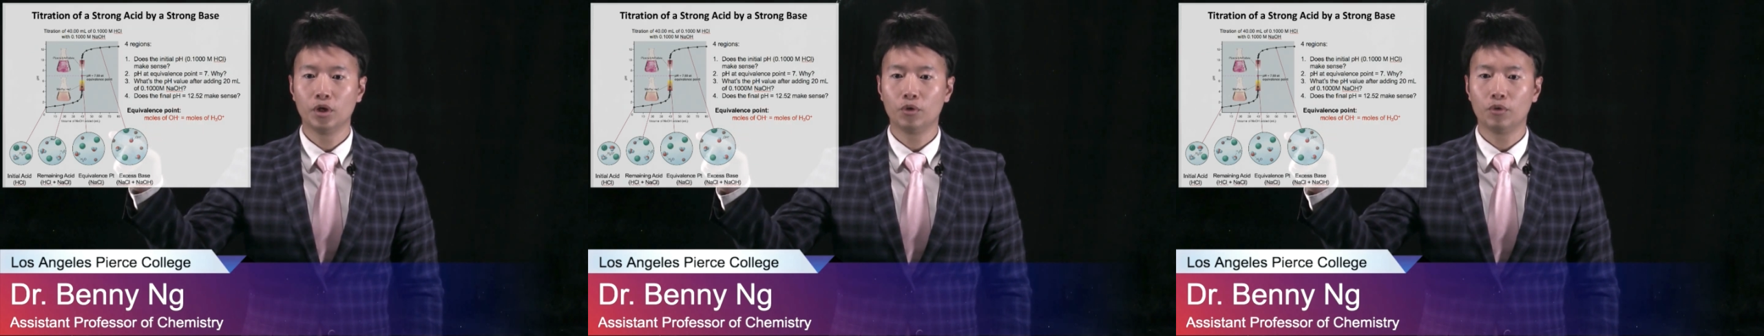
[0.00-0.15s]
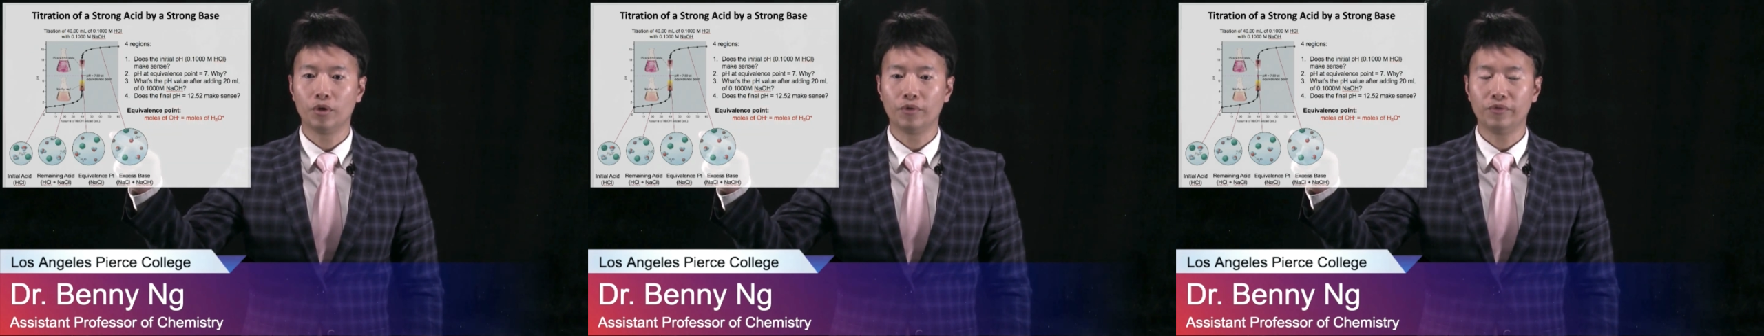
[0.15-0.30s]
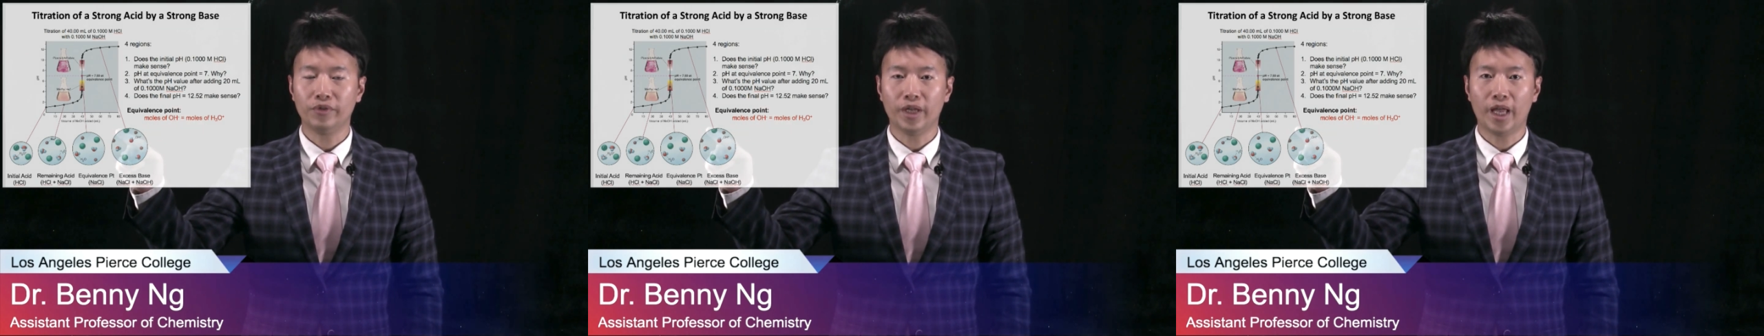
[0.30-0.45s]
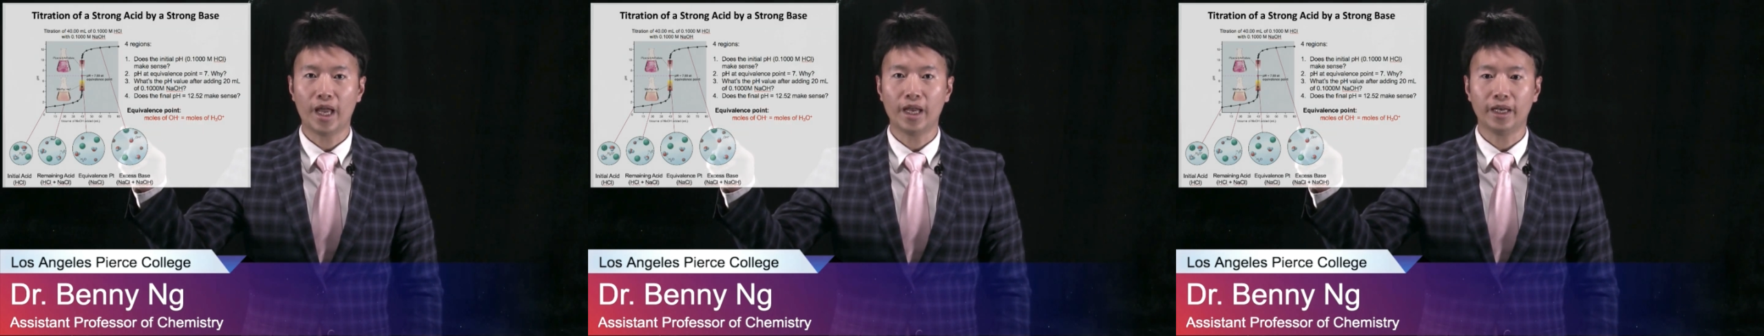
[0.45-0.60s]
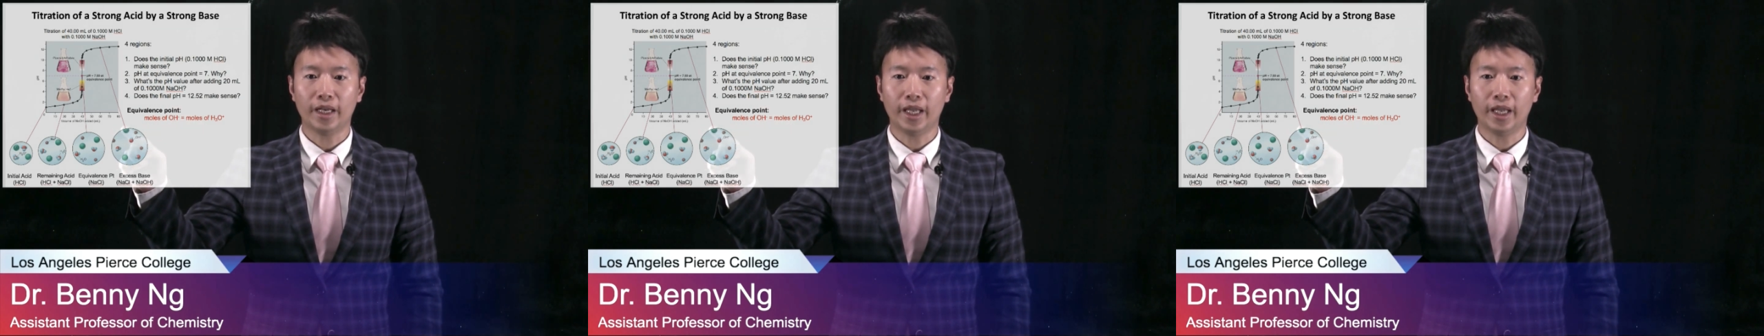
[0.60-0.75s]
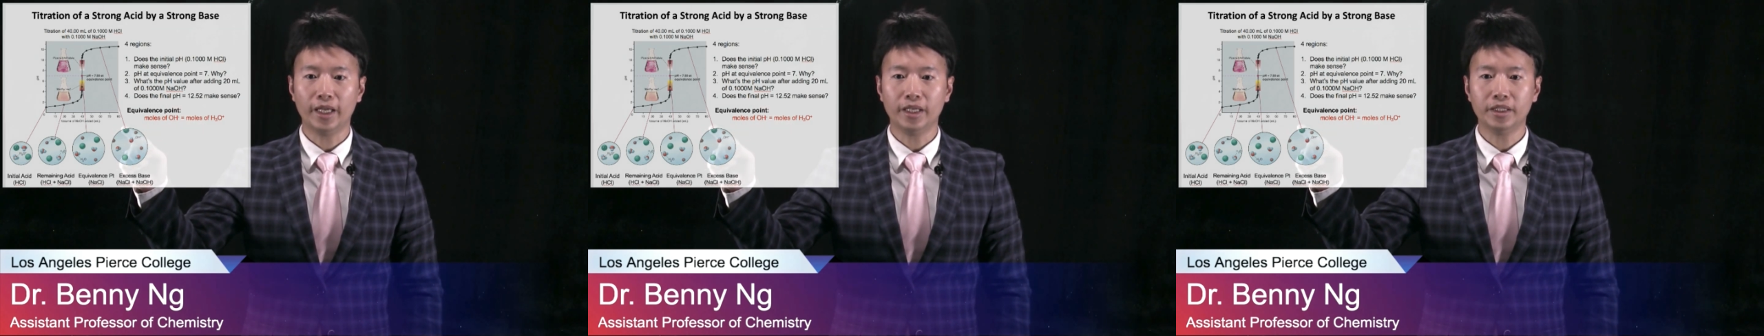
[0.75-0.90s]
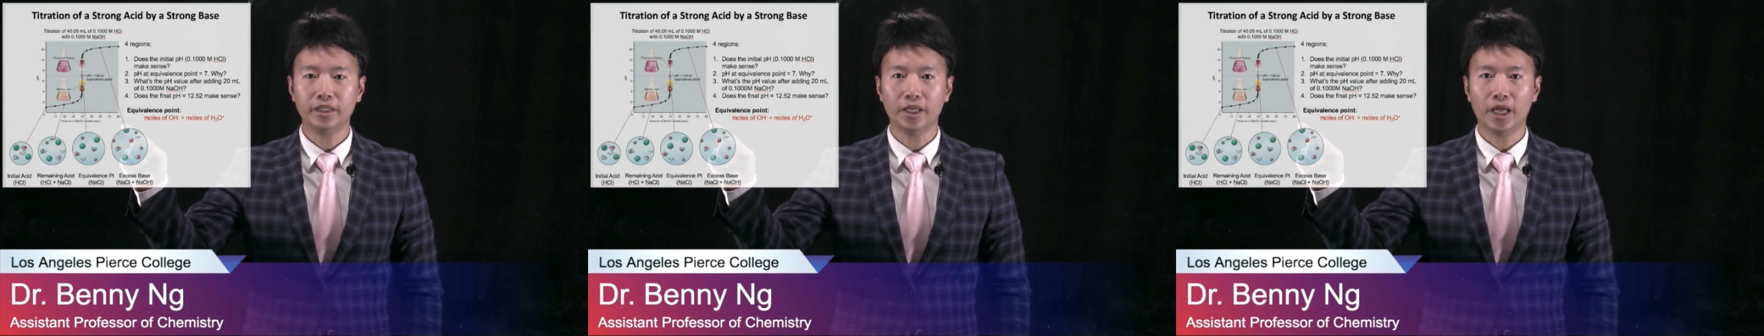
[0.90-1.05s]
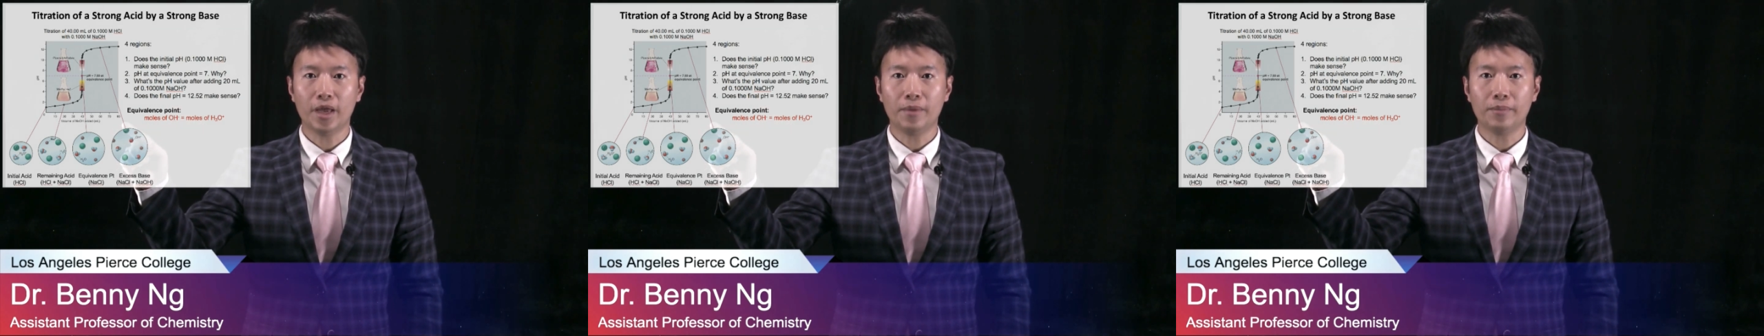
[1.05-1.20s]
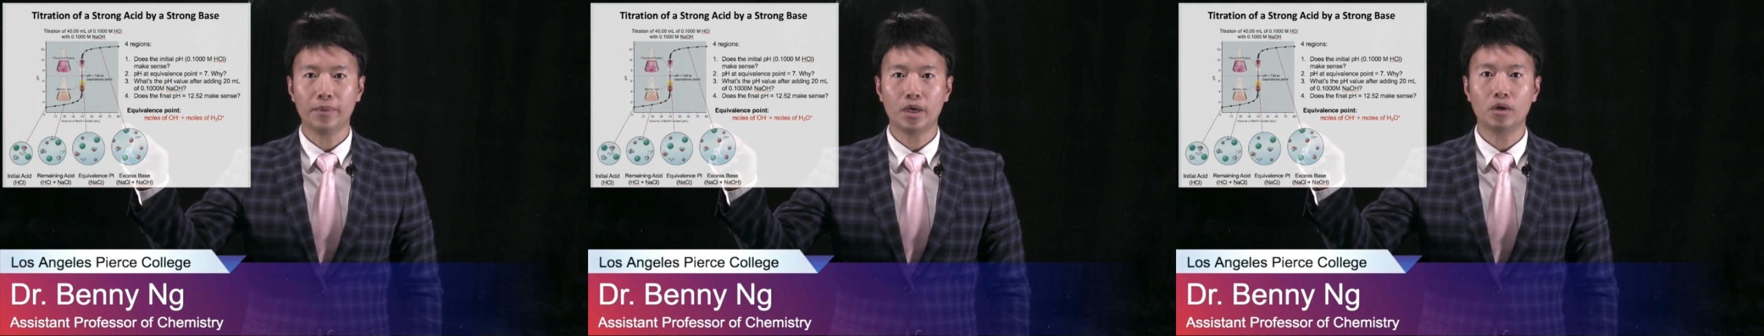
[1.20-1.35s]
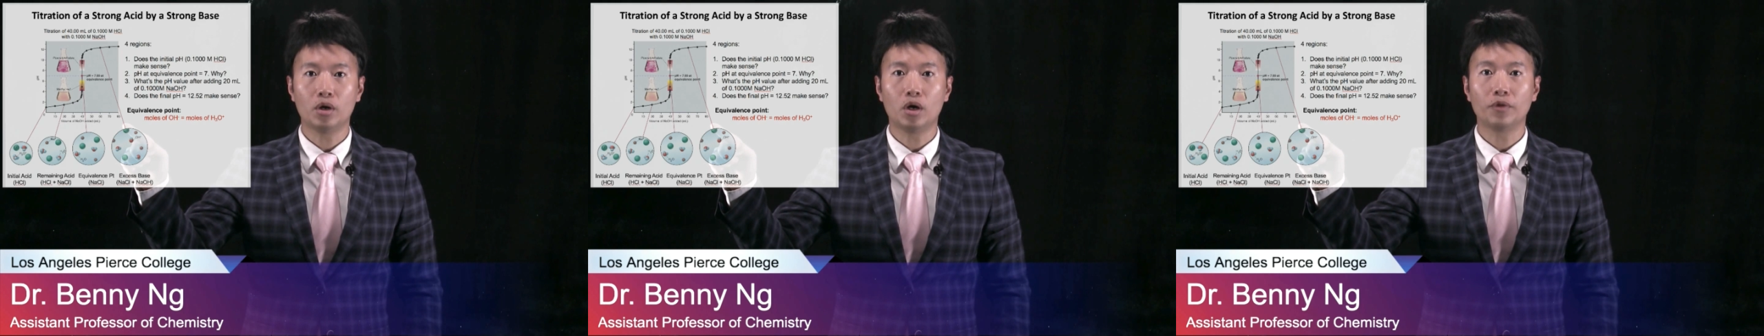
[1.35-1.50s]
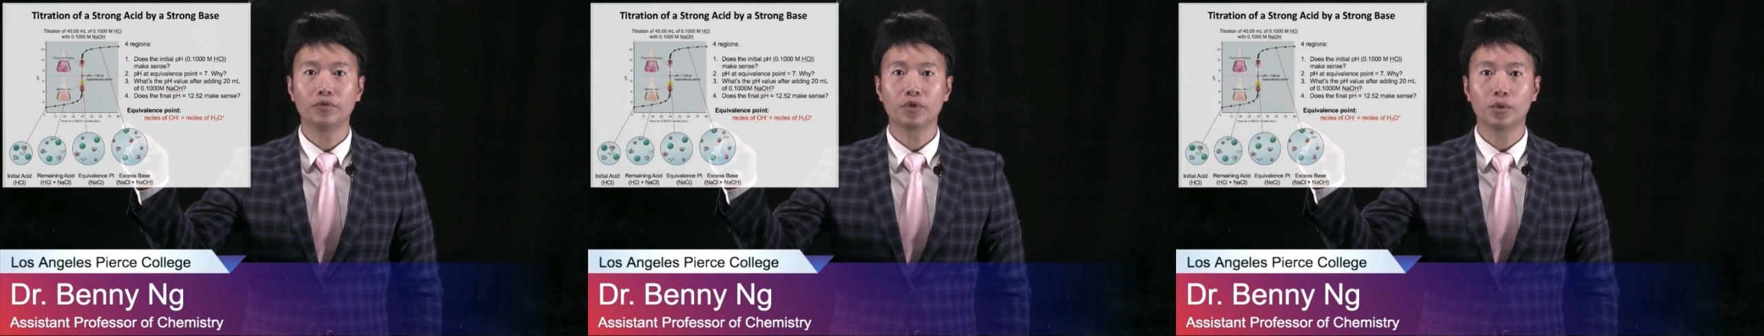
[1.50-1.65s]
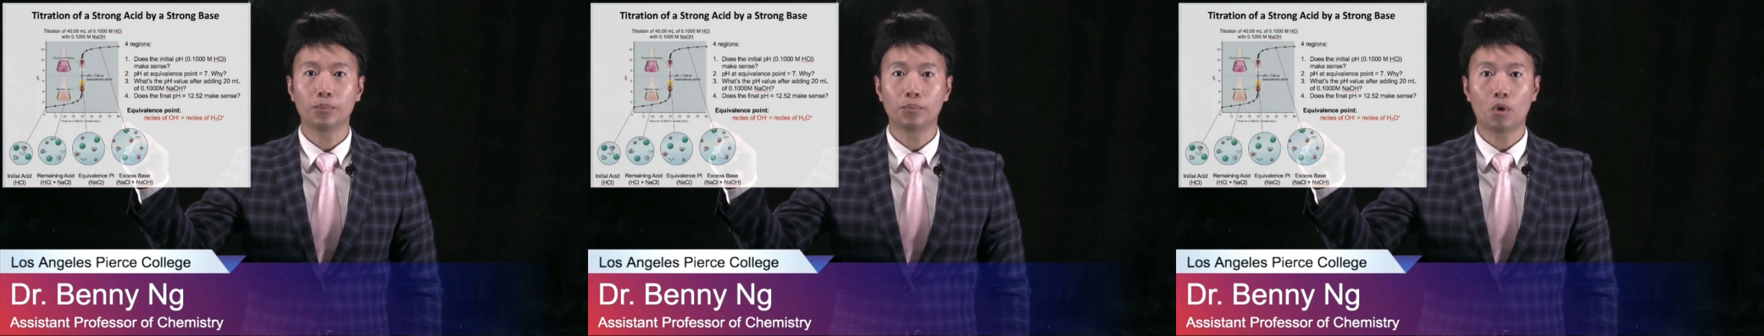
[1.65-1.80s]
When we add 80 ml of the